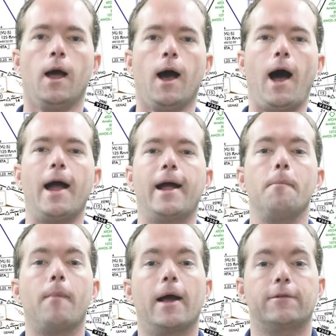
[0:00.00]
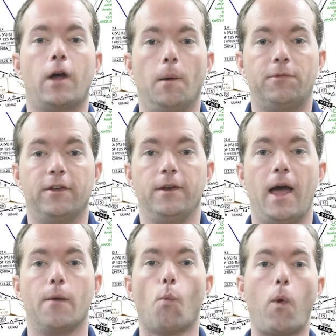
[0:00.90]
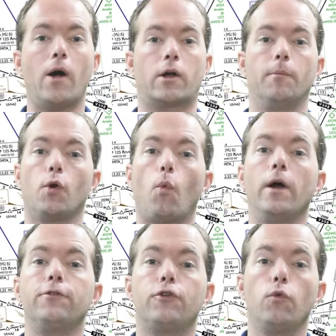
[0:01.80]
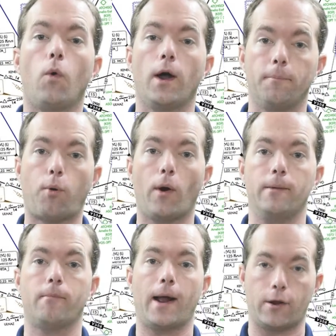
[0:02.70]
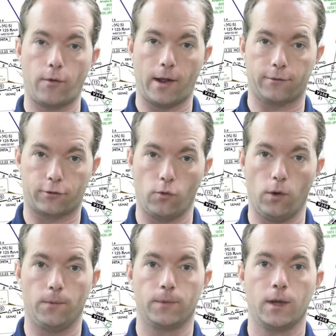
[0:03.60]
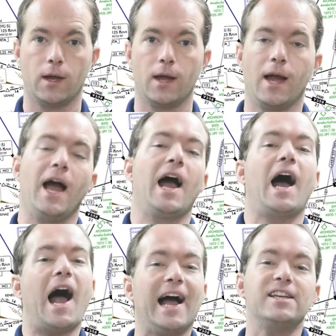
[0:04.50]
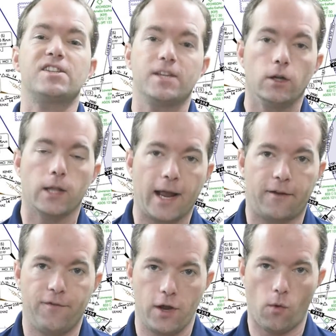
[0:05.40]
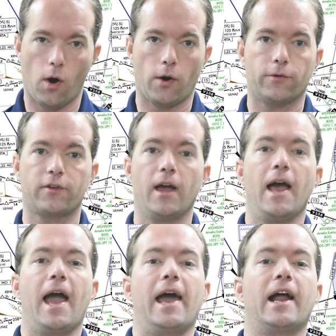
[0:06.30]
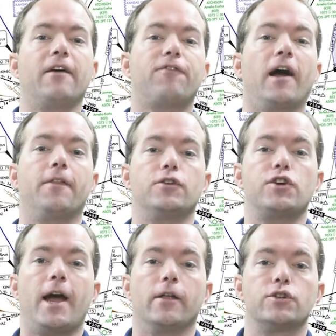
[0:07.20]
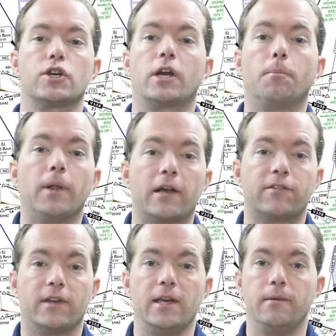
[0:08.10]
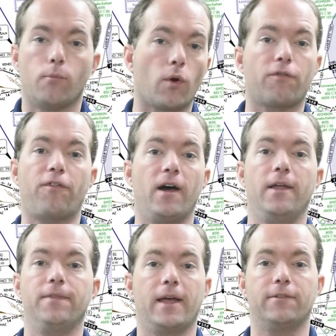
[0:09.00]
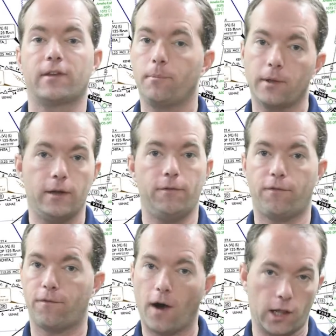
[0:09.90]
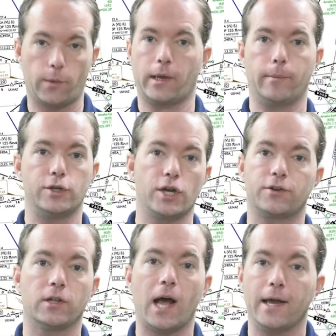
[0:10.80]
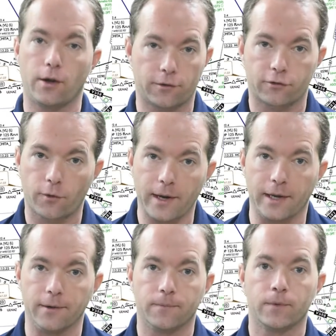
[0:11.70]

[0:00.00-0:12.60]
Hi, I'm Mike Thompson and welcome to one twenty-one Point Mike Ground School. I still like V O Rs and I find the challenge and complexity more fun than simply following a magenta line on a screen.